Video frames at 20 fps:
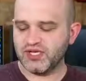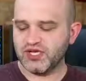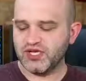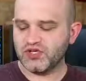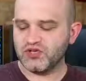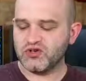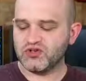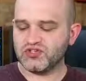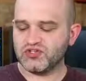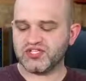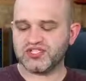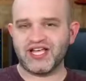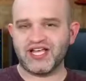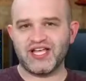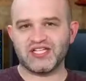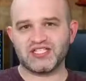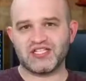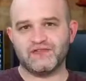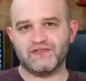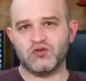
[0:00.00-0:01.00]
your
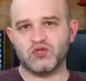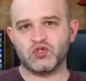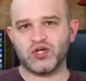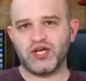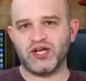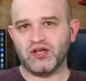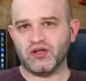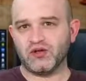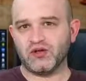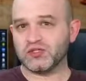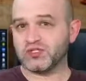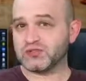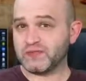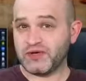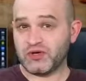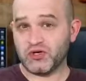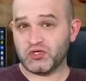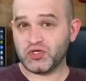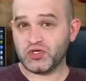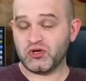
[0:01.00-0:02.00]
success if you try to spend
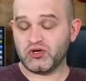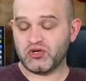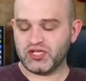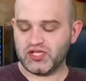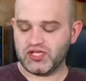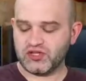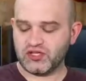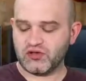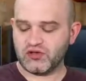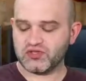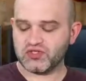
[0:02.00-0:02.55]
a turn to get those.